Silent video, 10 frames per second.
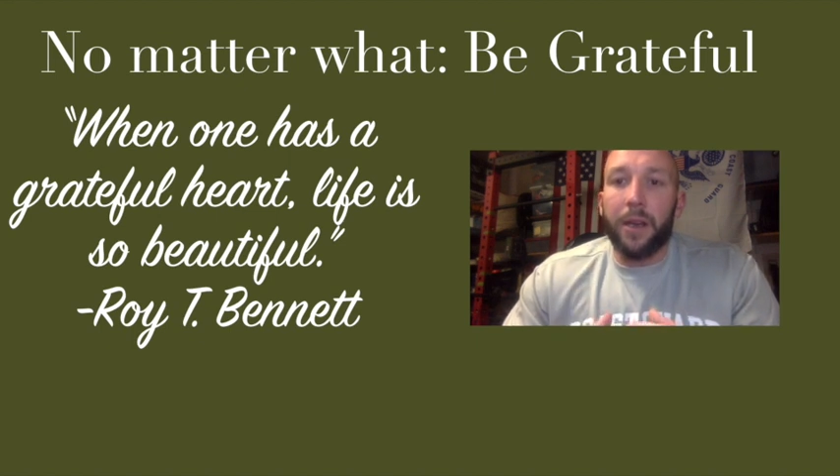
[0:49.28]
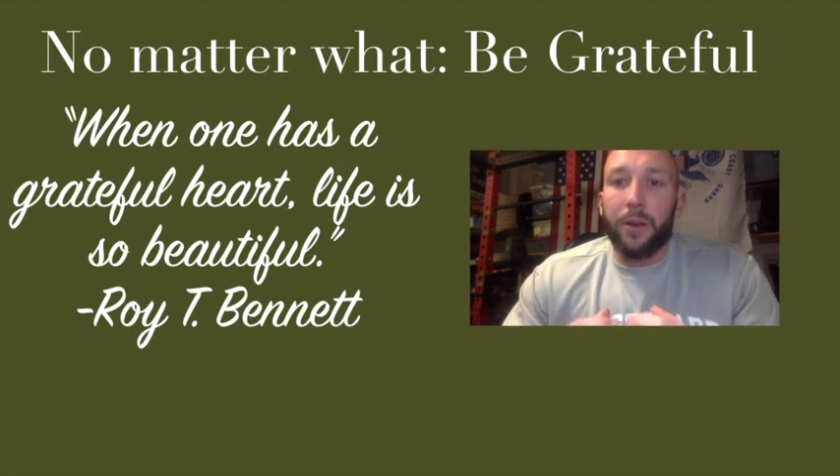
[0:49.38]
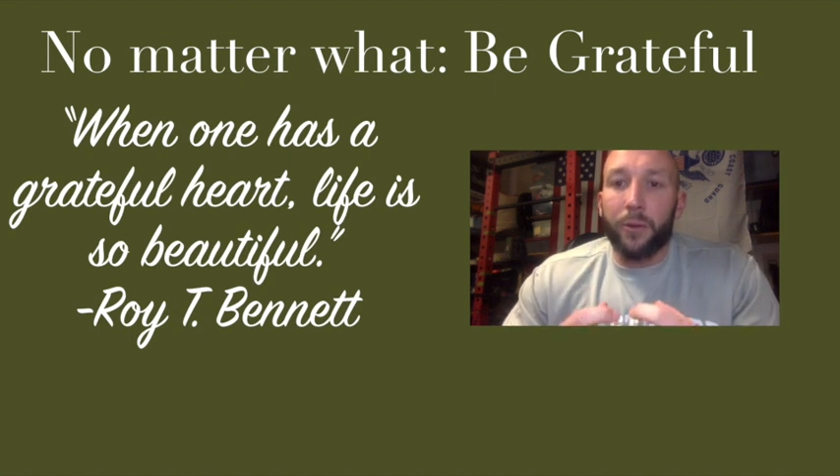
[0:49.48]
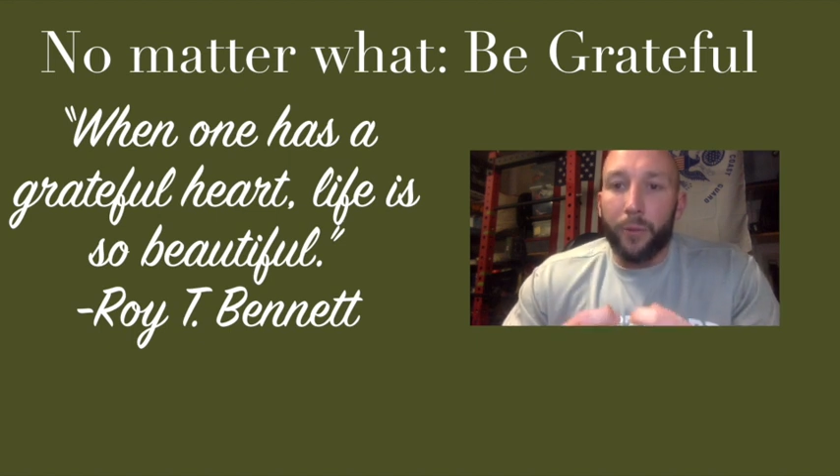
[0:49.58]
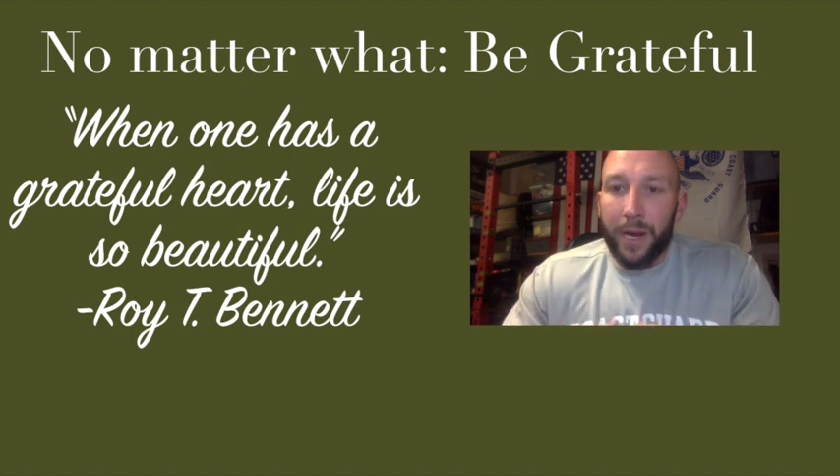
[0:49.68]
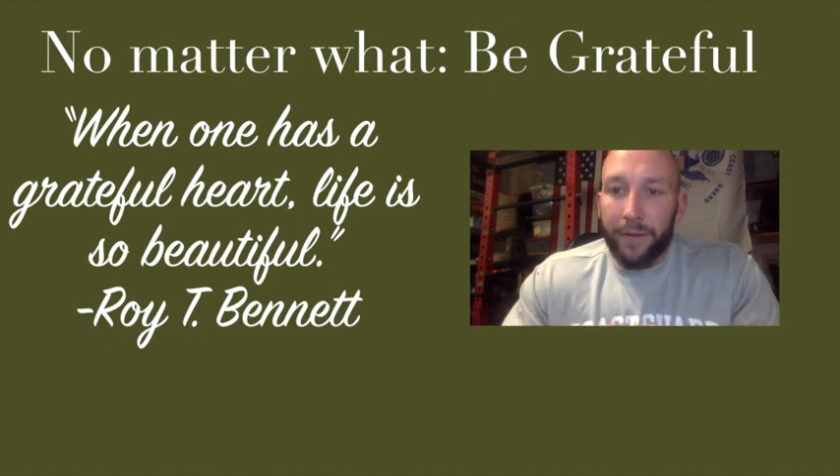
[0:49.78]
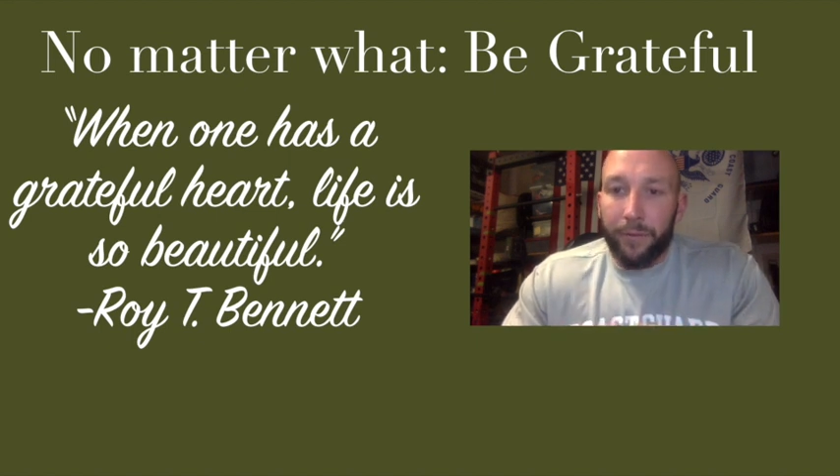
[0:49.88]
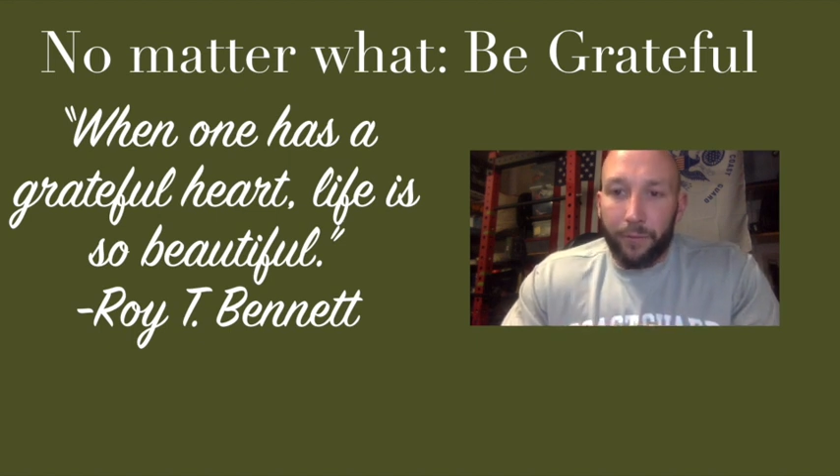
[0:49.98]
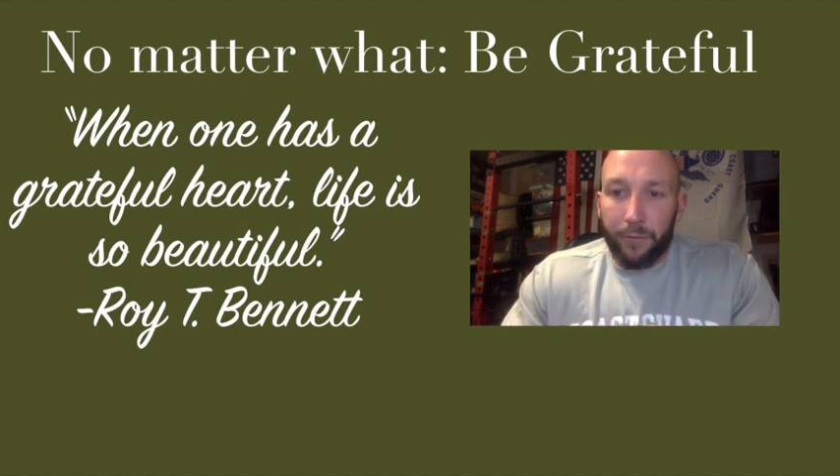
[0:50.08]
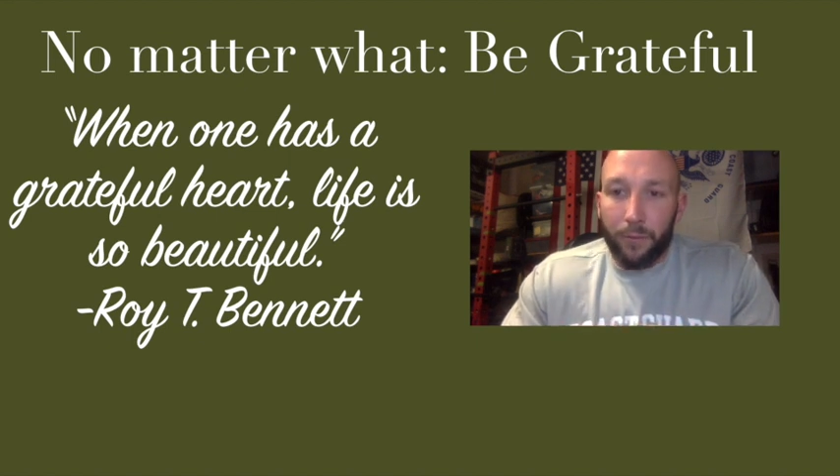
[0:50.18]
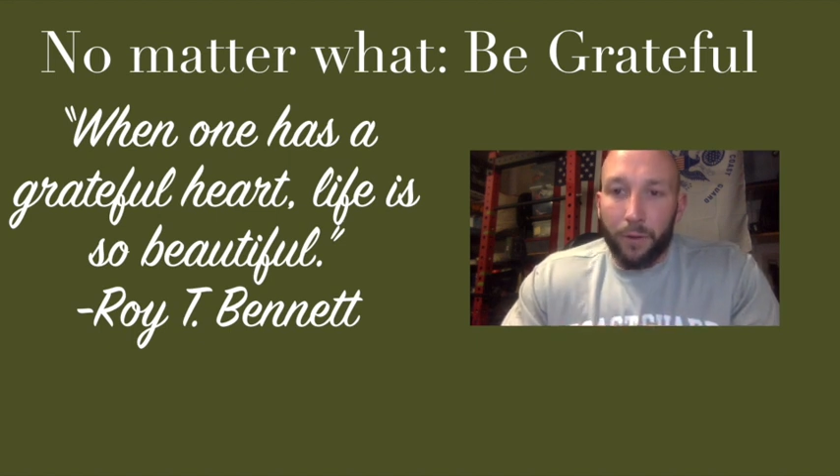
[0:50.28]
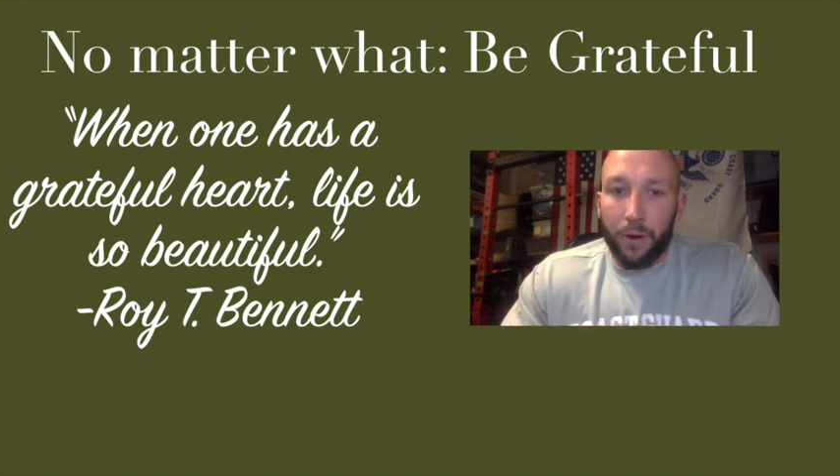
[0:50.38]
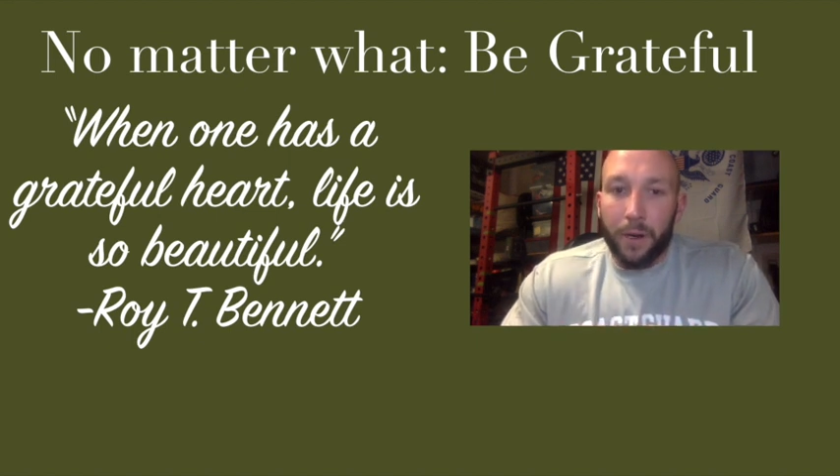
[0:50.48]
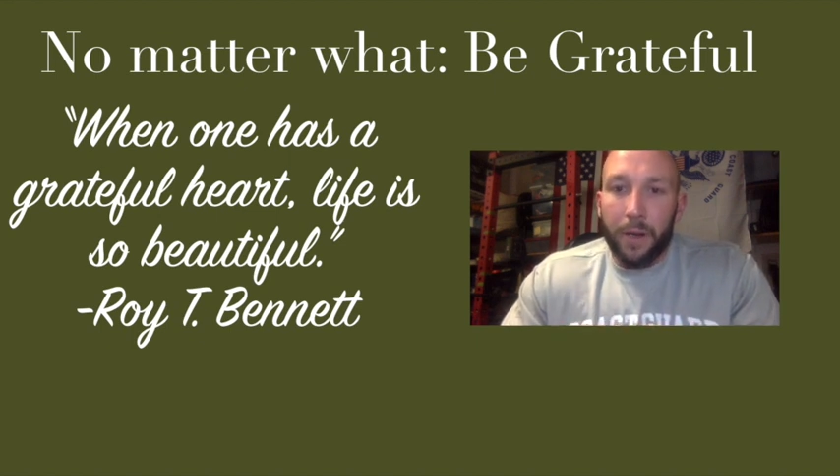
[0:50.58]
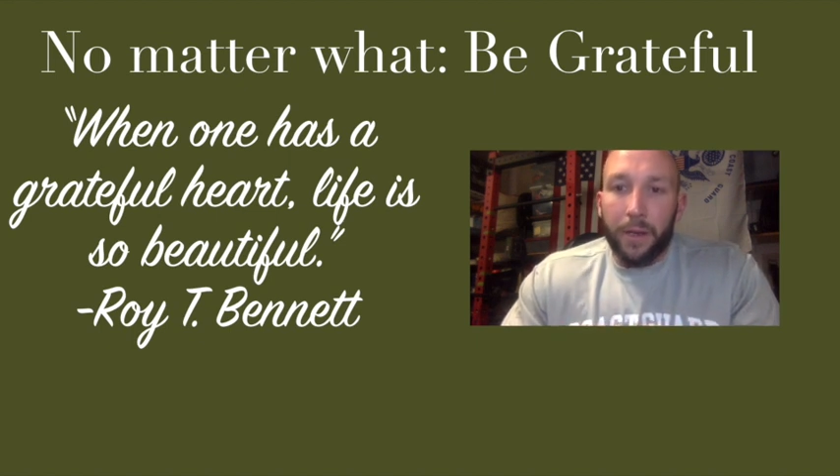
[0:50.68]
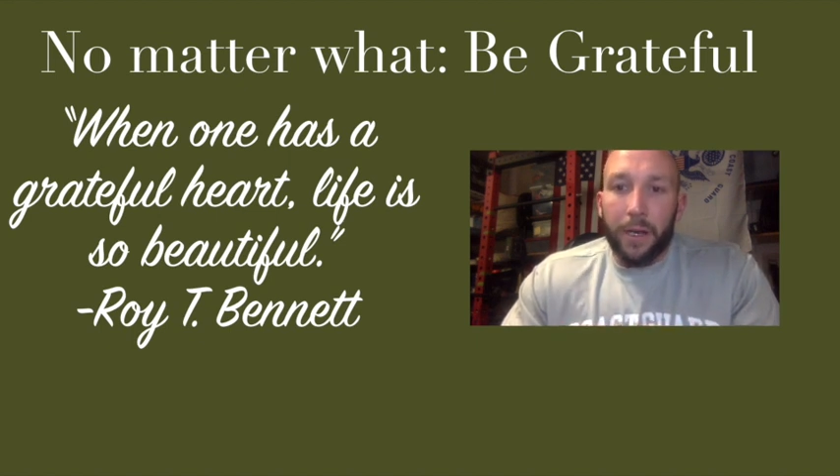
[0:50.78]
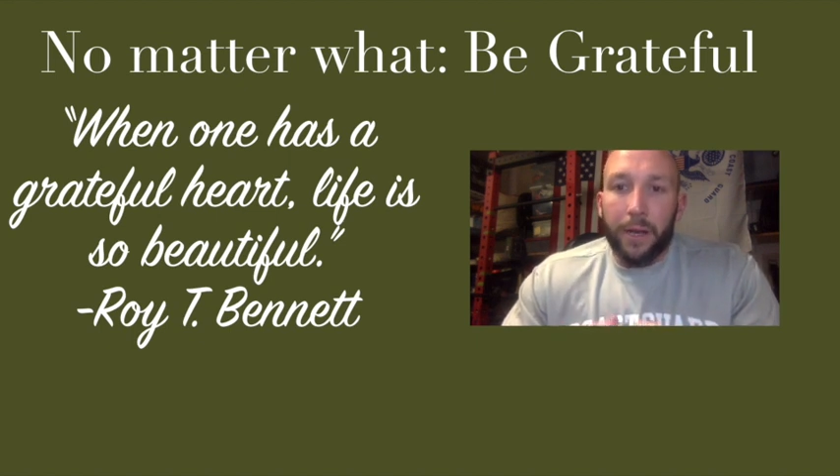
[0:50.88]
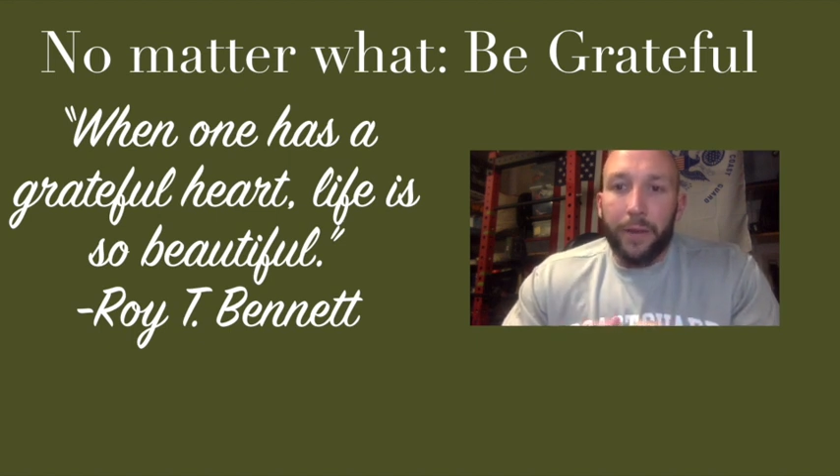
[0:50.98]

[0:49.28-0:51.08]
grateful for, I